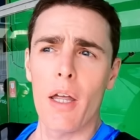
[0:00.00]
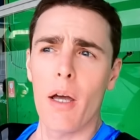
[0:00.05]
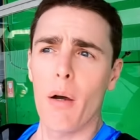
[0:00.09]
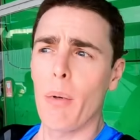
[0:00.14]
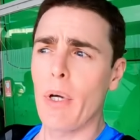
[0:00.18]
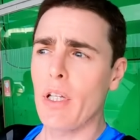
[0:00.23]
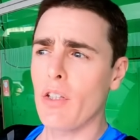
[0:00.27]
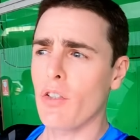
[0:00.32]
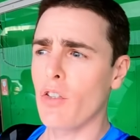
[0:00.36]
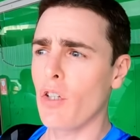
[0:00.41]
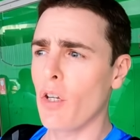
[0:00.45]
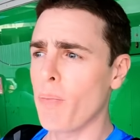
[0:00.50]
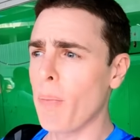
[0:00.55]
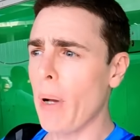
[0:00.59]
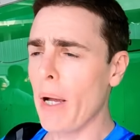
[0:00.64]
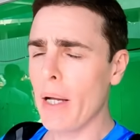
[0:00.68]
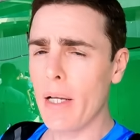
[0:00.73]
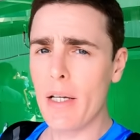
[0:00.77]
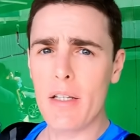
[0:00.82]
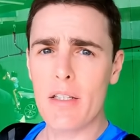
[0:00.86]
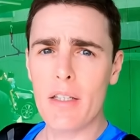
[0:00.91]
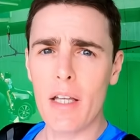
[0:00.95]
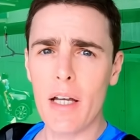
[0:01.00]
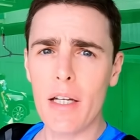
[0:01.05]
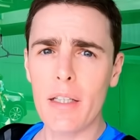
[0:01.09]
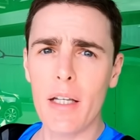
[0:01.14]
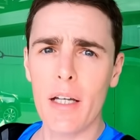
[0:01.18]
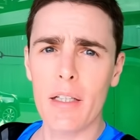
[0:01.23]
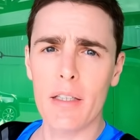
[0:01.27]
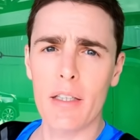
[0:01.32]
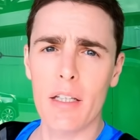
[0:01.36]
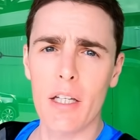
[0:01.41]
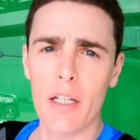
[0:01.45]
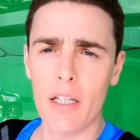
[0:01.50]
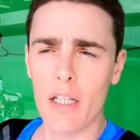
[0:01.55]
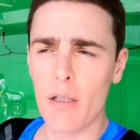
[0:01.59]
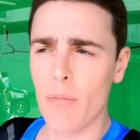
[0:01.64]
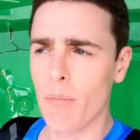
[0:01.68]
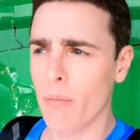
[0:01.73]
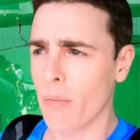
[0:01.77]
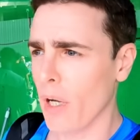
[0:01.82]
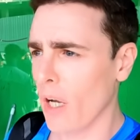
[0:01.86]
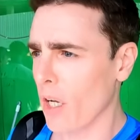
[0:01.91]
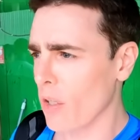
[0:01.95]
I went to Pakistan. They had
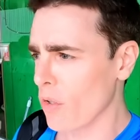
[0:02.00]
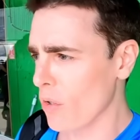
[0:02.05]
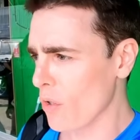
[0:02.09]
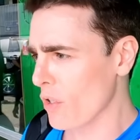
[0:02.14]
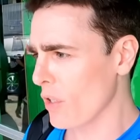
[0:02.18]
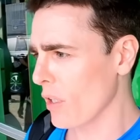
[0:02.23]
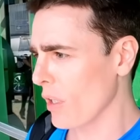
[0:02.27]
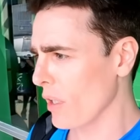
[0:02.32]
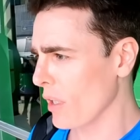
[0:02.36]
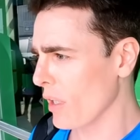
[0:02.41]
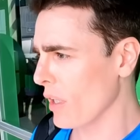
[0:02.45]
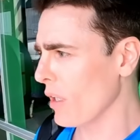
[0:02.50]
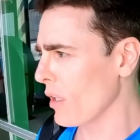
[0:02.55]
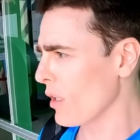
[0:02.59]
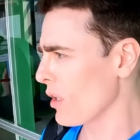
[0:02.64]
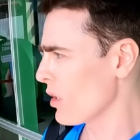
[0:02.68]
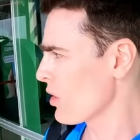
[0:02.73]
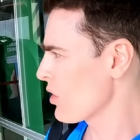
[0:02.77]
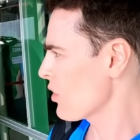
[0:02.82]
Careem. I used it there.